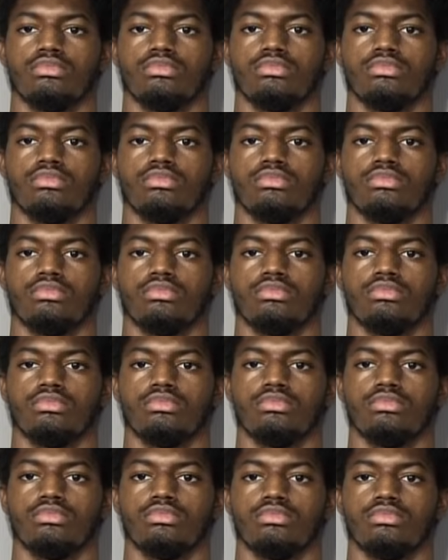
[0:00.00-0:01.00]

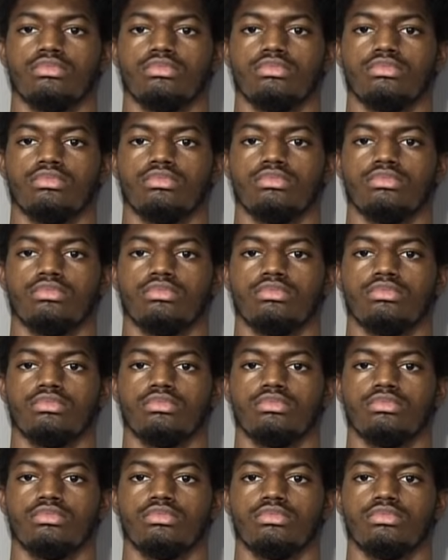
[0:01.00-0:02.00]

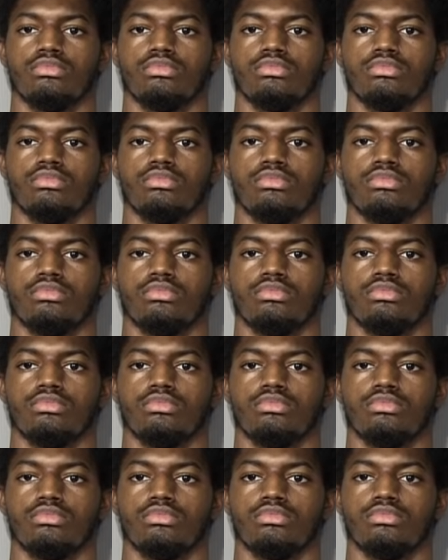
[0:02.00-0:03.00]

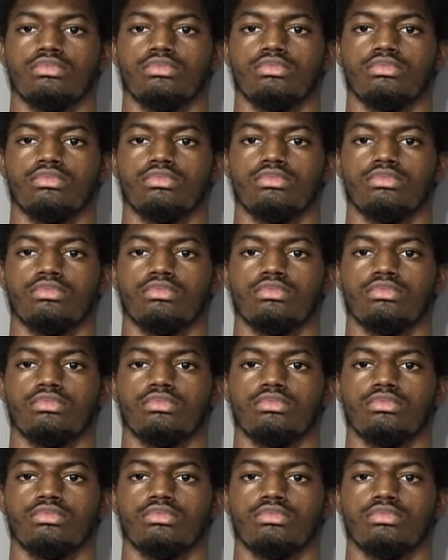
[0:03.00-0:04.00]

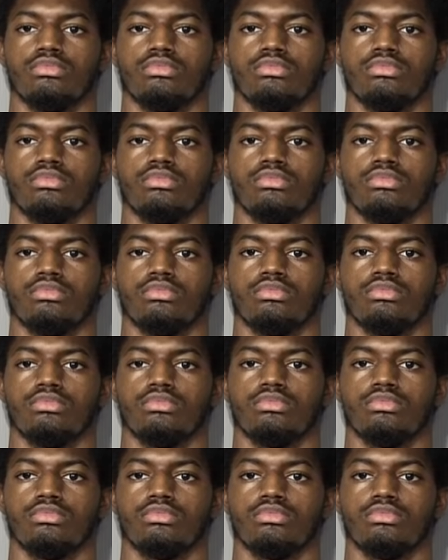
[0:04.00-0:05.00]

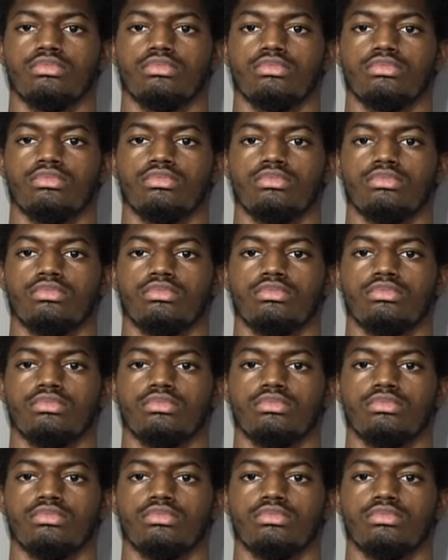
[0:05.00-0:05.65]
This person isn't speaking.